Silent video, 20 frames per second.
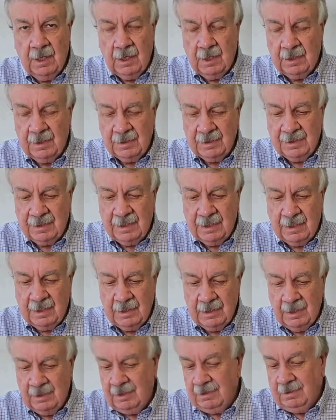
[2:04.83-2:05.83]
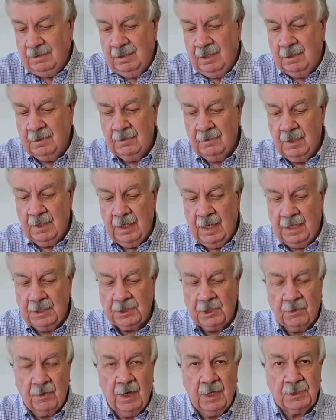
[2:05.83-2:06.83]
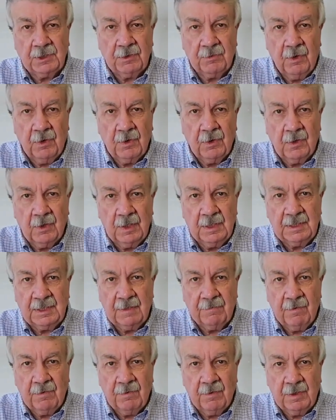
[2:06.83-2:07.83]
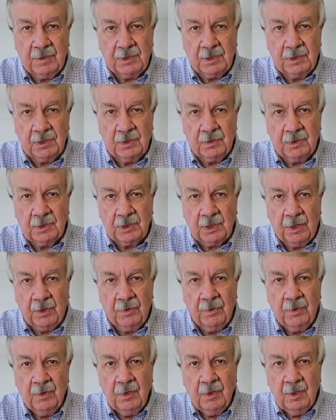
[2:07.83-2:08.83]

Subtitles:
and as her uncle, he's every right to do so.